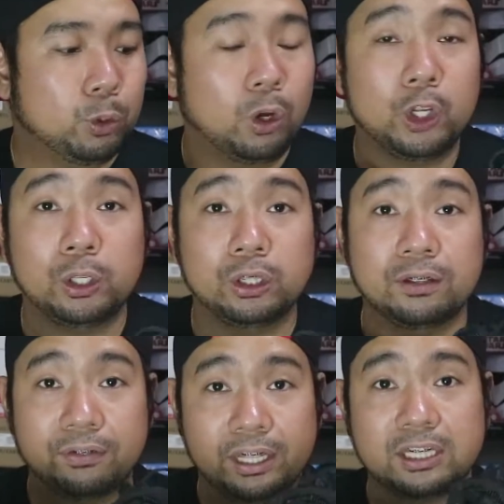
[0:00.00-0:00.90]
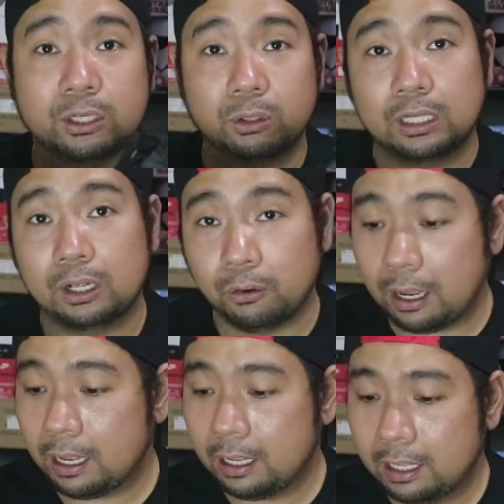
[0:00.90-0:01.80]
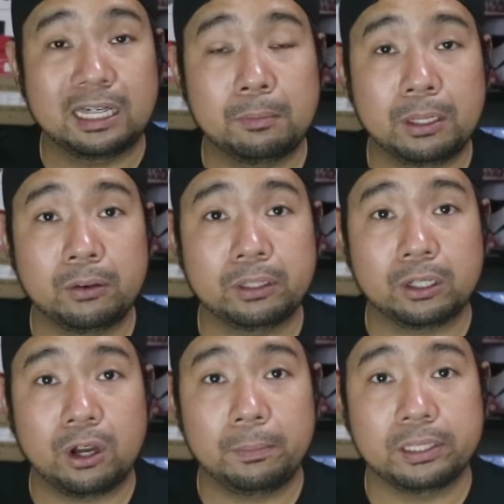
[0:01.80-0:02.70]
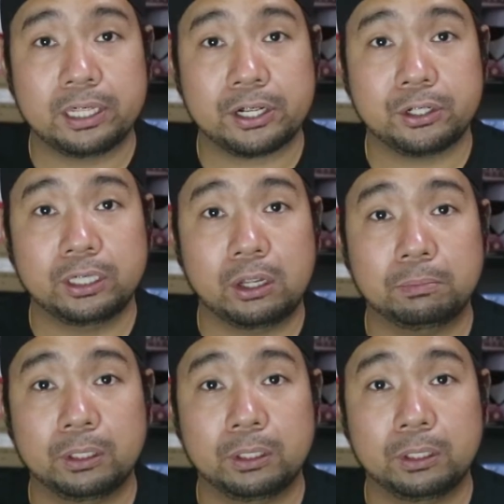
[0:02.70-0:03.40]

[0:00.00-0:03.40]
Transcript: kung ano yung difference nitong dalawa. Let me know in the comment section down